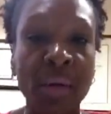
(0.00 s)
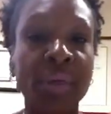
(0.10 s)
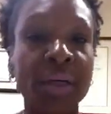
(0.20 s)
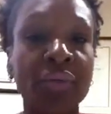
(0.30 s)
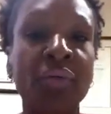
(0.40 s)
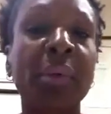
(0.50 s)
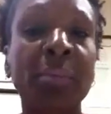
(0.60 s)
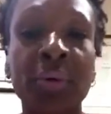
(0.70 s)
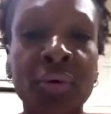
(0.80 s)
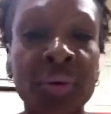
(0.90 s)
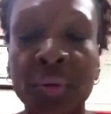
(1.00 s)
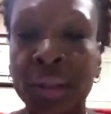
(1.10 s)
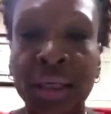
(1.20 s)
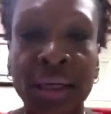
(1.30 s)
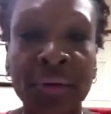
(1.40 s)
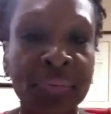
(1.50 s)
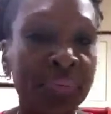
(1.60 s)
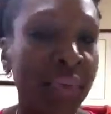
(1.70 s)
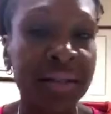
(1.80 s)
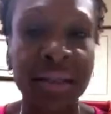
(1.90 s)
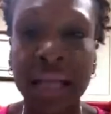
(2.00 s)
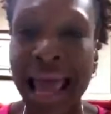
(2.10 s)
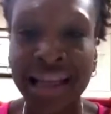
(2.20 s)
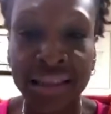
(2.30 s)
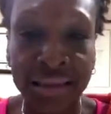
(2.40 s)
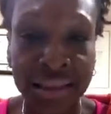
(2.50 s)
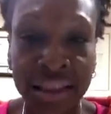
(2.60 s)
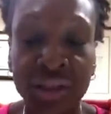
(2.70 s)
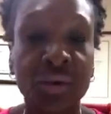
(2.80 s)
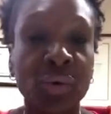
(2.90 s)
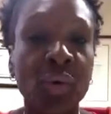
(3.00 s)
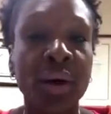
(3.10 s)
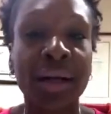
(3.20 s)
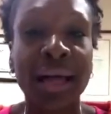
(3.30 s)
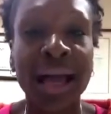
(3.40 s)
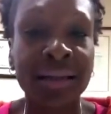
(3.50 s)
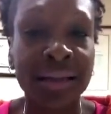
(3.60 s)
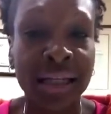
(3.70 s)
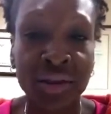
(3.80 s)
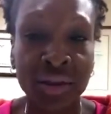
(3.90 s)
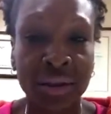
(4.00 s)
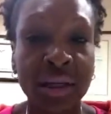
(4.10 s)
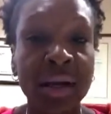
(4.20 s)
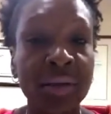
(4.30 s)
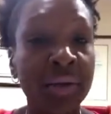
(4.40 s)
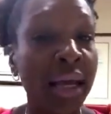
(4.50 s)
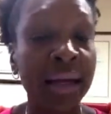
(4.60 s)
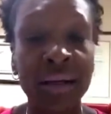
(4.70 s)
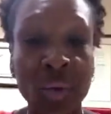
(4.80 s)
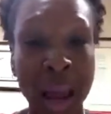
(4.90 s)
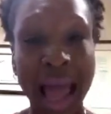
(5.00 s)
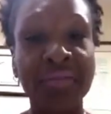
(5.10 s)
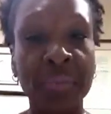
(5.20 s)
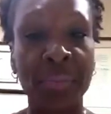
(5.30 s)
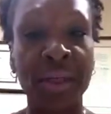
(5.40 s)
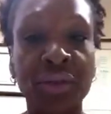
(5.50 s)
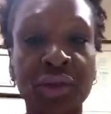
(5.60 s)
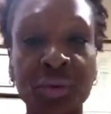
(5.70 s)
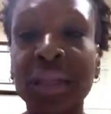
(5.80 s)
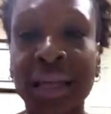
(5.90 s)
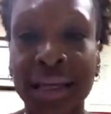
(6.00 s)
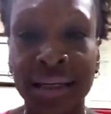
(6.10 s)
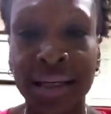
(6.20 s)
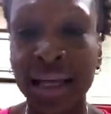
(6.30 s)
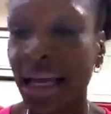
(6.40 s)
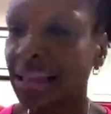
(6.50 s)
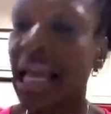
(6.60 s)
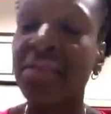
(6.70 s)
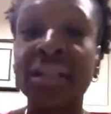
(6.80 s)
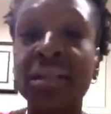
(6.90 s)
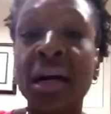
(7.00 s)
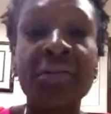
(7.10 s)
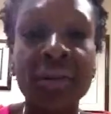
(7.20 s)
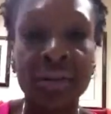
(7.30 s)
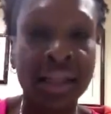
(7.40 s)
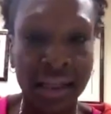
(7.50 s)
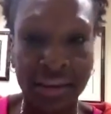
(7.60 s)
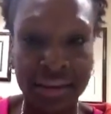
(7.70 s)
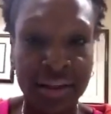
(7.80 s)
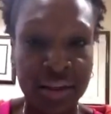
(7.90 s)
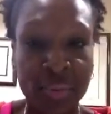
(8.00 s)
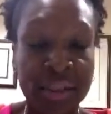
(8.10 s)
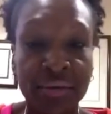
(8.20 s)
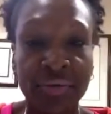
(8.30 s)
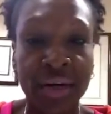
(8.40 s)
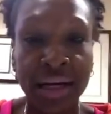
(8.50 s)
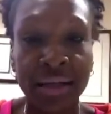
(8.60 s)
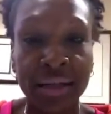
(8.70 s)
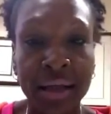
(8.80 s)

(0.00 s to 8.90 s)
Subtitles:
Because remember, usually it's an accusation or an allegation, and you haven't been adjudicated as having done the things that are specified